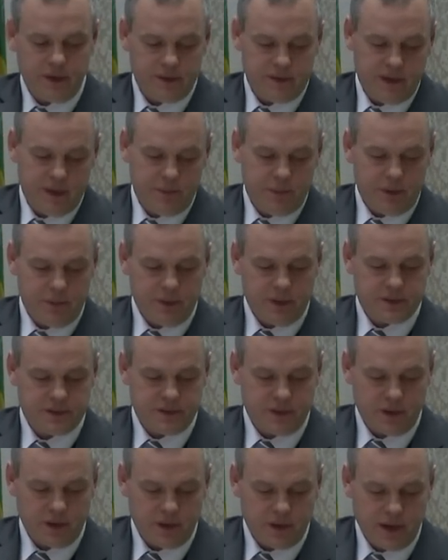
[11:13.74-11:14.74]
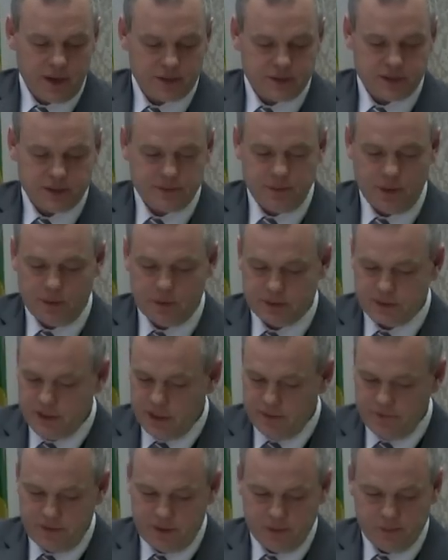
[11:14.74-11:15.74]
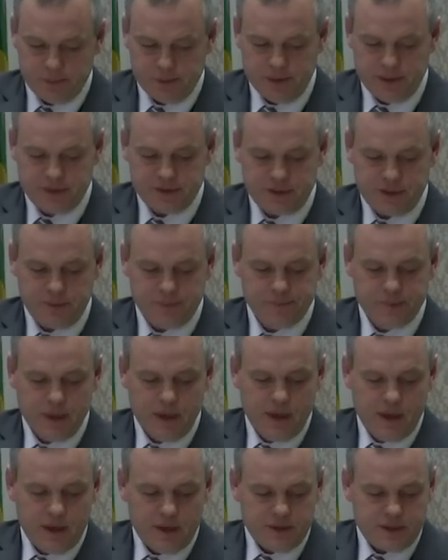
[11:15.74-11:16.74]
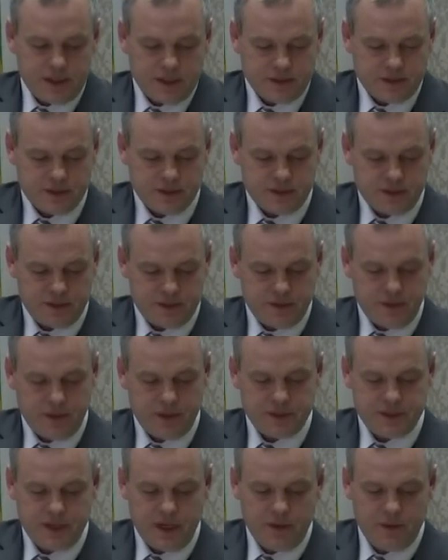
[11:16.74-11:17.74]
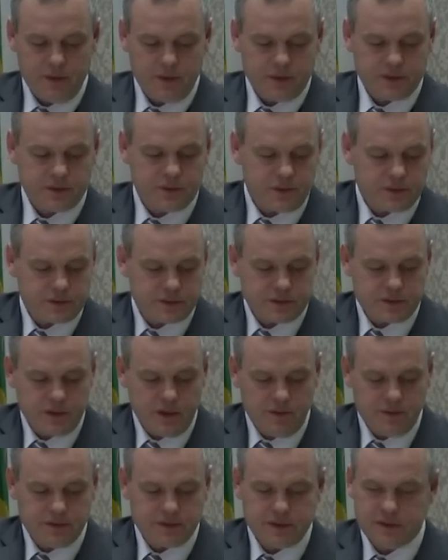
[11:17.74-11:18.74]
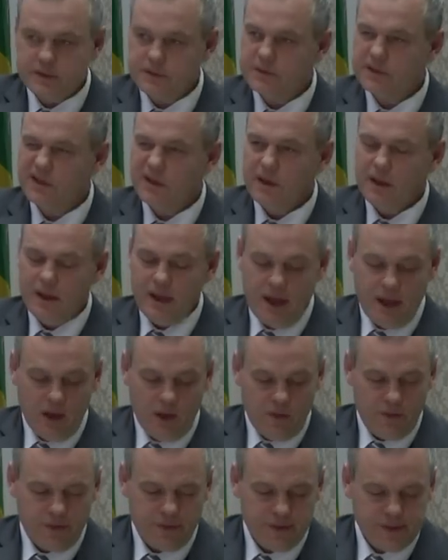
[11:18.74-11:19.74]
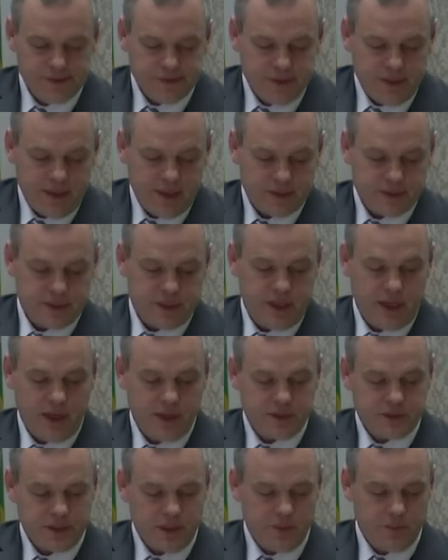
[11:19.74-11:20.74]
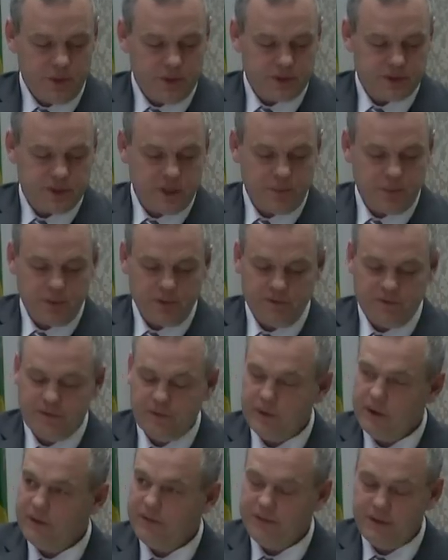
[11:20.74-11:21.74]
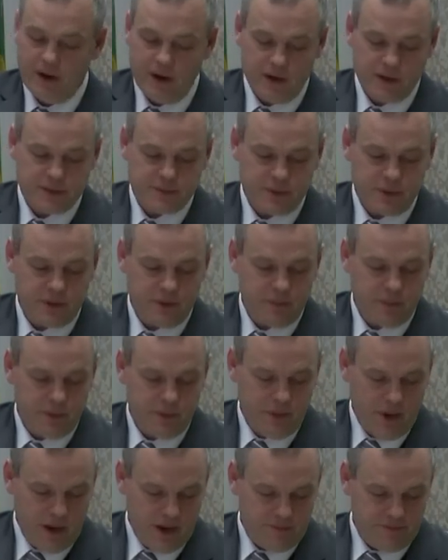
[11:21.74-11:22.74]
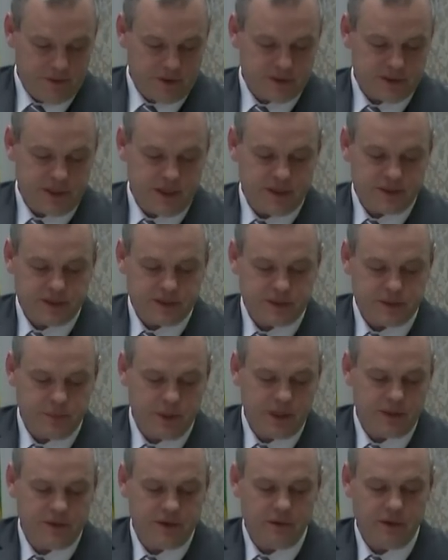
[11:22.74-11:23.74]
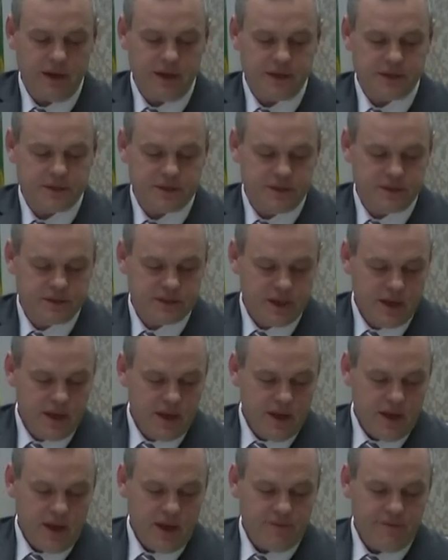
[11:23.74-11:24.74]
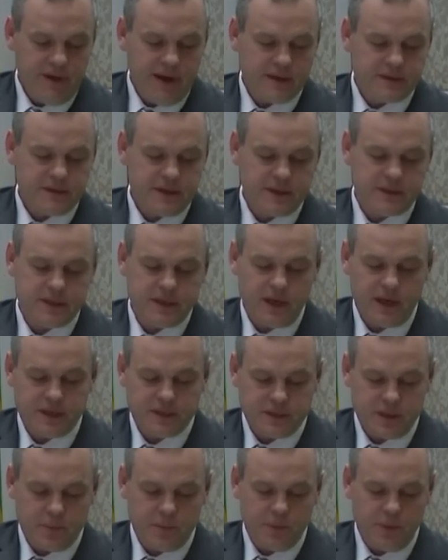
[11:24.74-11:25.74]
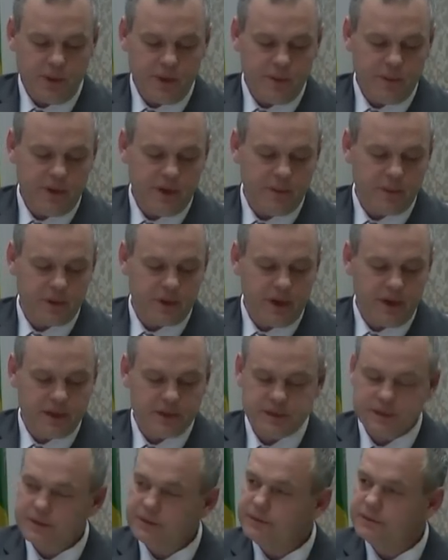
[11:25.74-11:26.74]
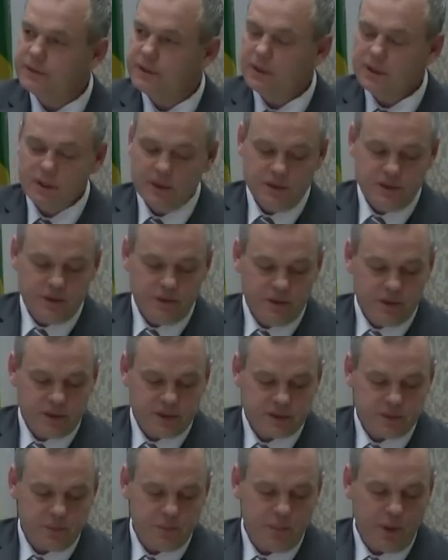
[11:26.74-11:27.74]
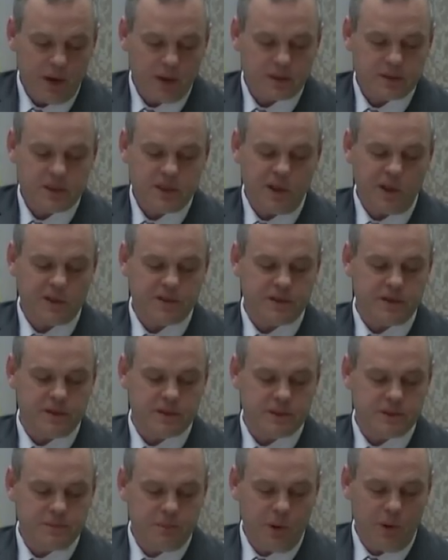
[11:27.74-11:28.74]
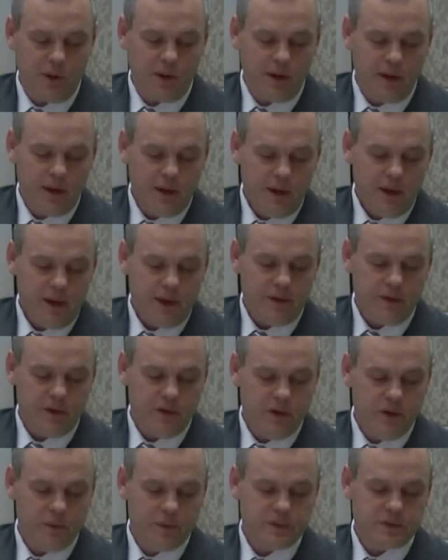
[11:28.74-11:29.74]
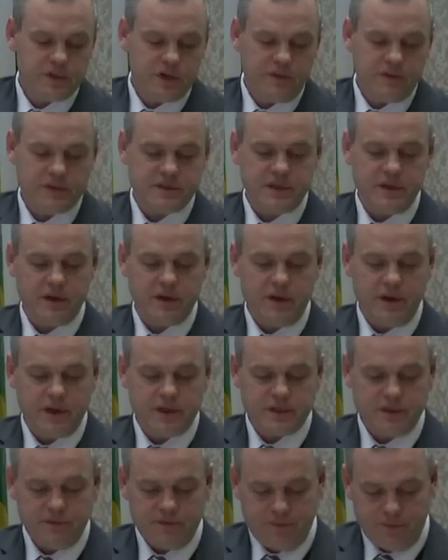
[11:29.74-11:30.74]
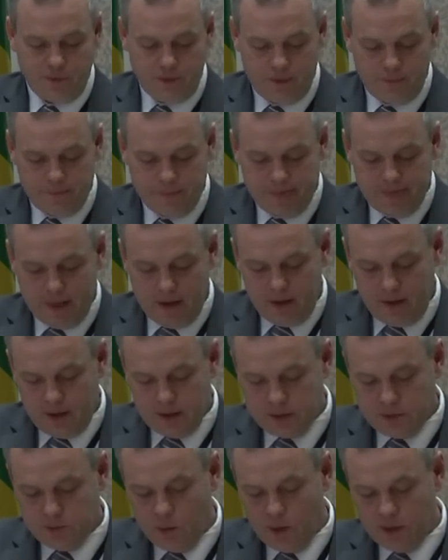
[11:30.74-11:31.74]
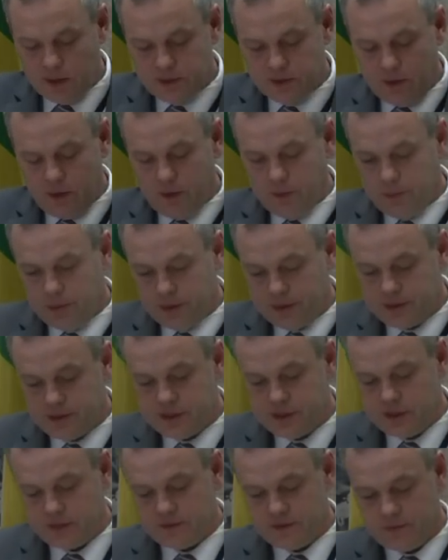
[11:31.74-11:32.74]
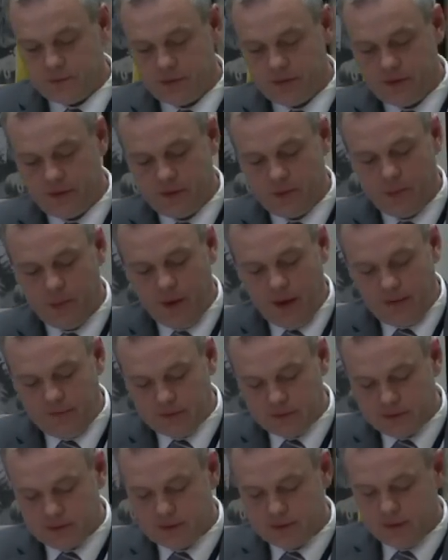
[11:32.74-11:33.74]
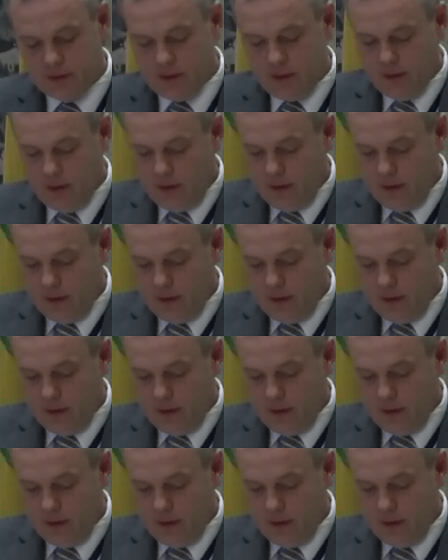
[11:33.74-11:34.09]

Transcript: uh, Deputy Minister of Corrections, Public Safety and Policing, Justice and Attorney General, Social Services, Health, Education, Municipal Affairs, uh, First Nations and Métis Relations, Advanced Education, Employment and Immigration, Tourism, Parks, Culture and Sport, and the Human Service Integration Forum, as well as all the police chiefs within the province.